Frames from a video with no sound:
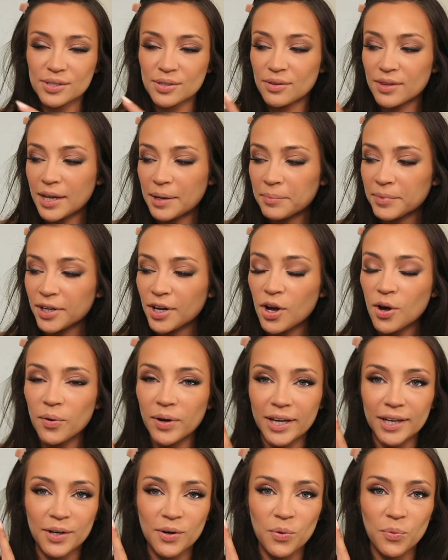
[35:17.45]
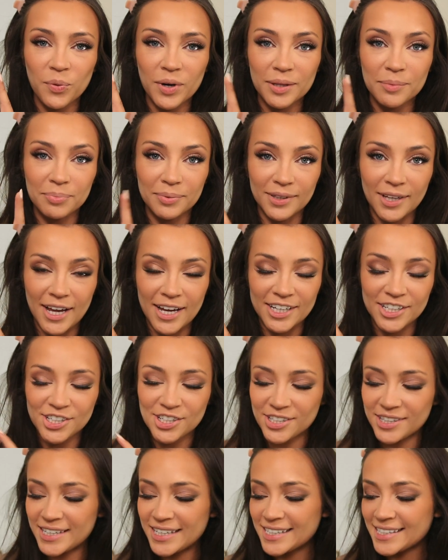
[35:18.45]
So then I'm gonna go in with blush.
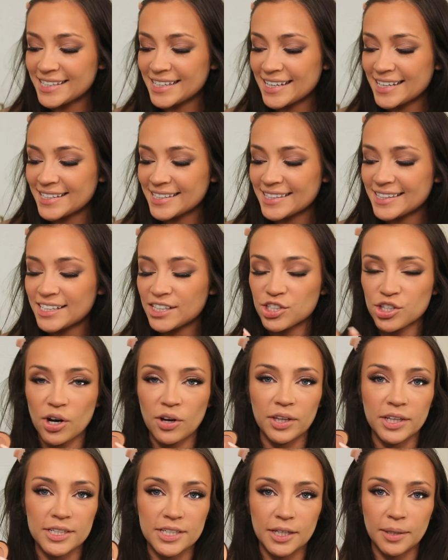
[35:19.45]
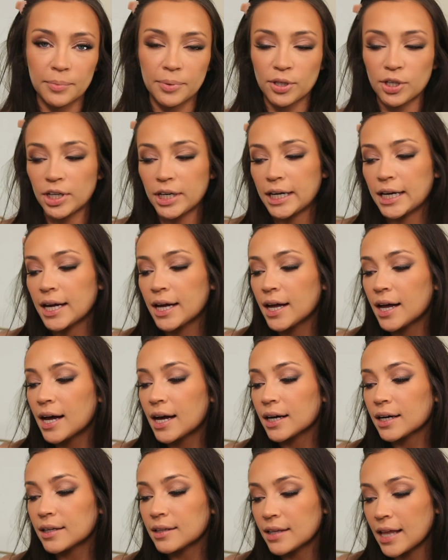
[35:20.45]
This is the Charlotte Tilbury
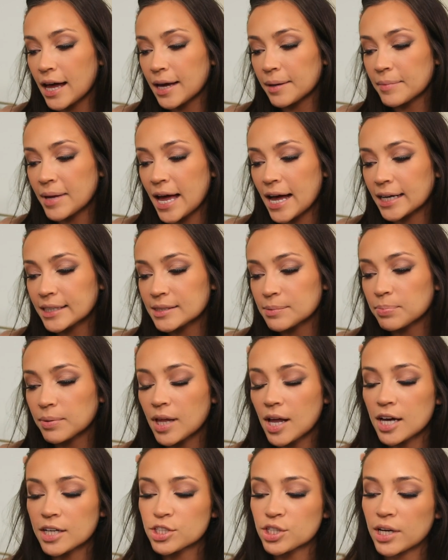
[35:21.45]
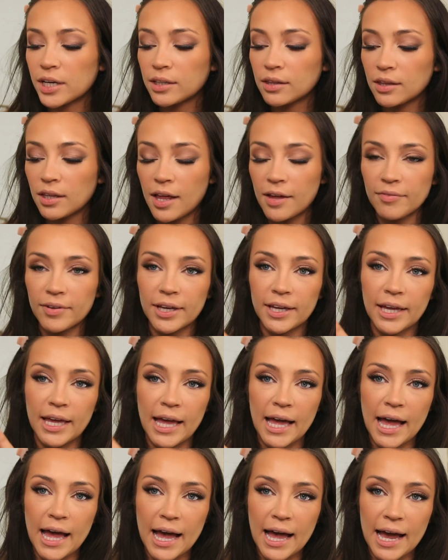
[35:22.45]
Climax blush. I love it.
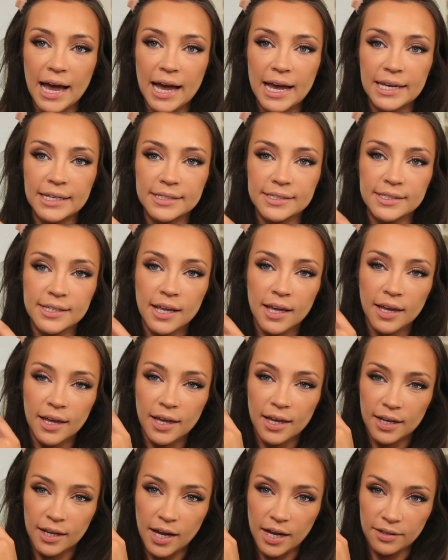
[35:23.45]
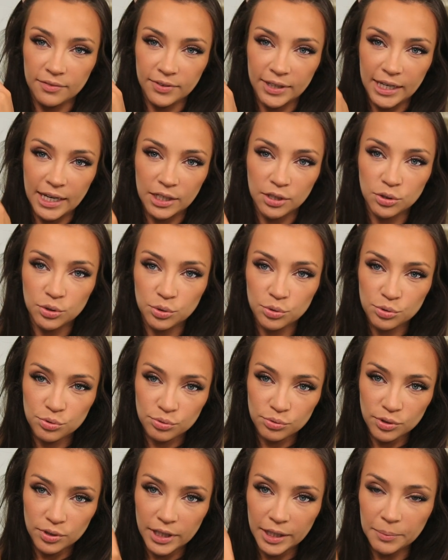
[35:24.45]
It has kind of like a
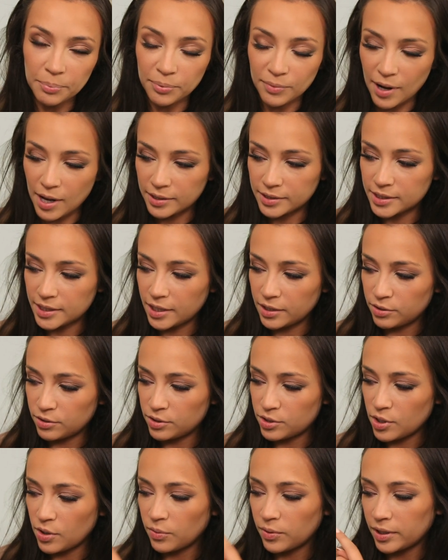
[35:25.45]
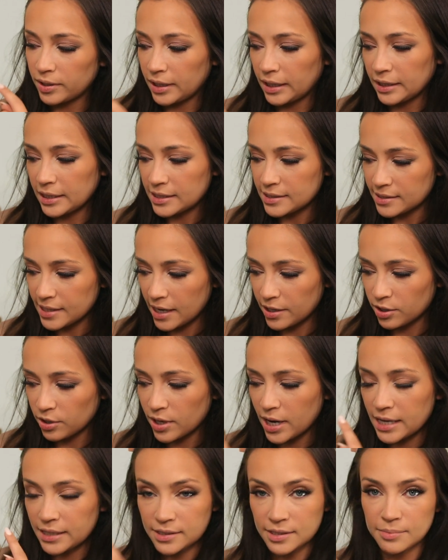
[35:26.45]
neutral, like bronzy undertone, and then the center
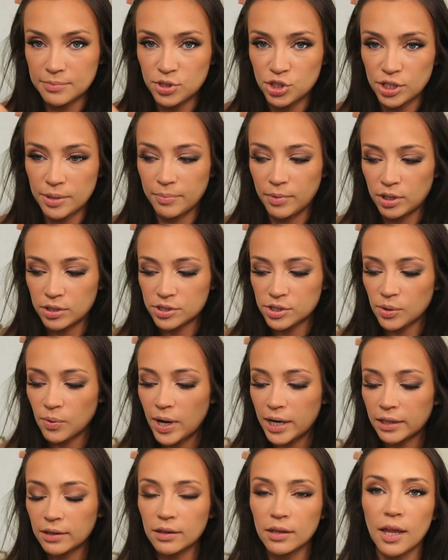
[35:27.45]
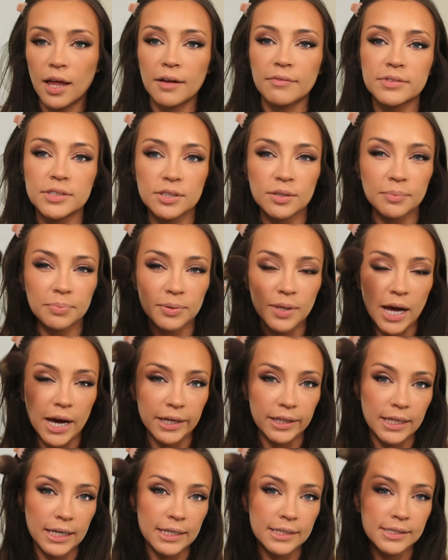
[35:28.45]
has some shimmer. So I love to
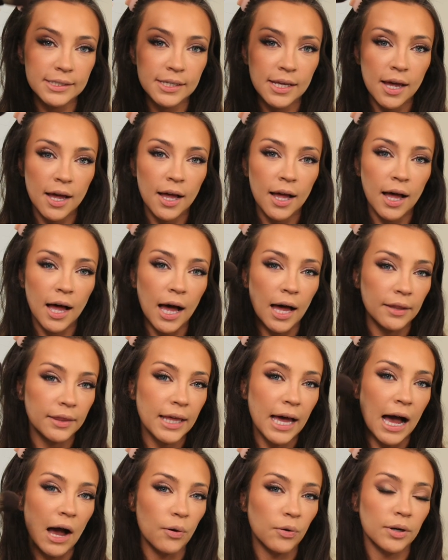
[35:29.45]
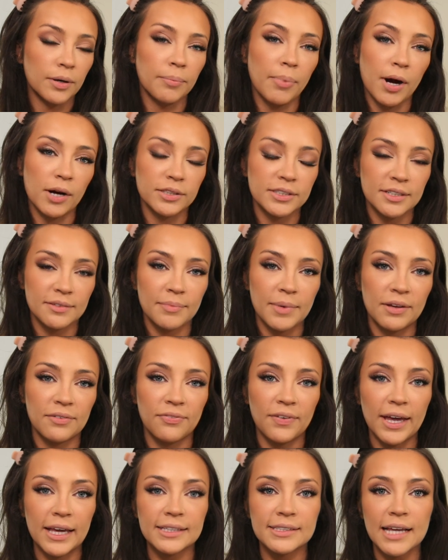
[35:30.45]
apply this on the outer parts of my
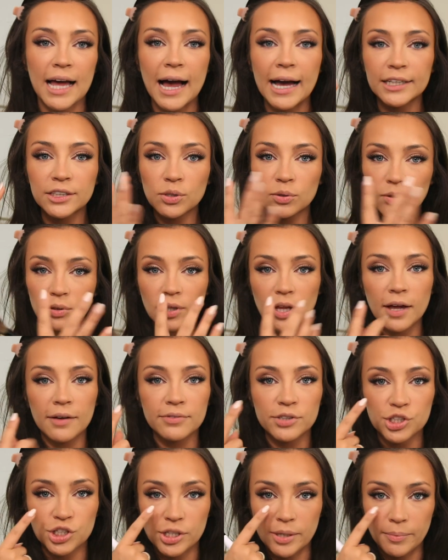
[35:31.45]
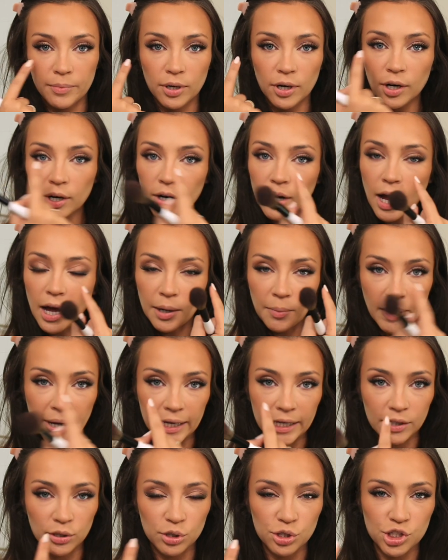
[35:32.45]
face. I don't love shimmer on my
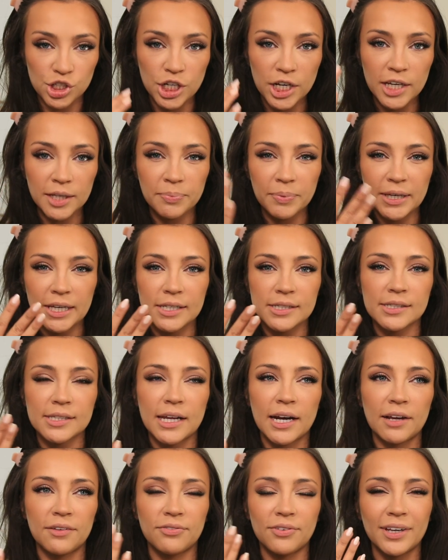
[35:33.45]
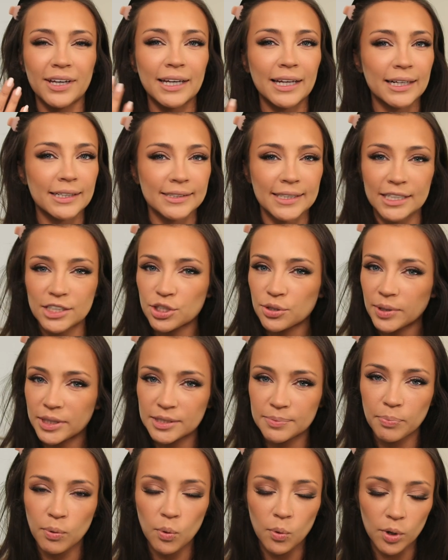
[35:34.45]
inner cheek because then I feel like it
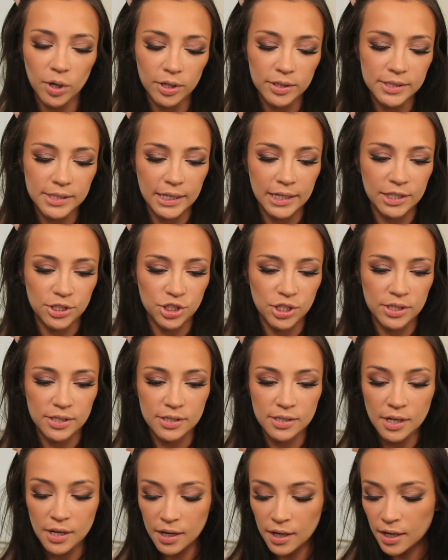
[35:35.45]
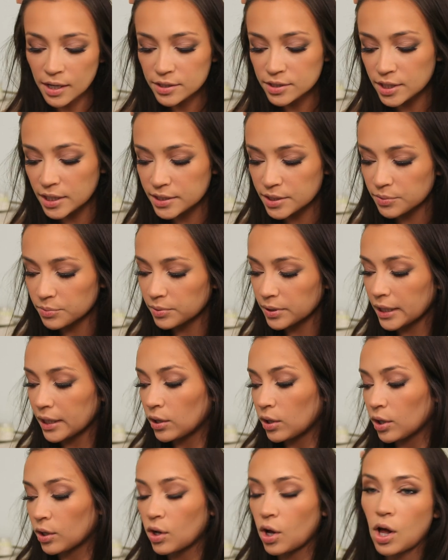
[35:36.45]
accentuates pores and it just doesn't really
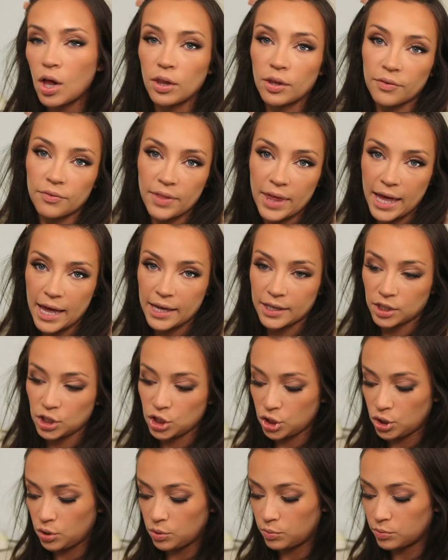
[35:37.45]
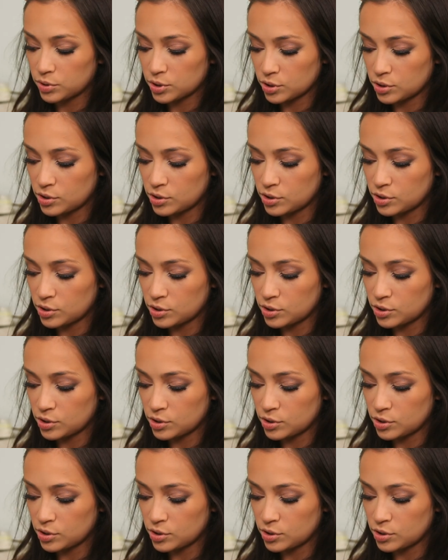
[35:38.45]
look all of that cute.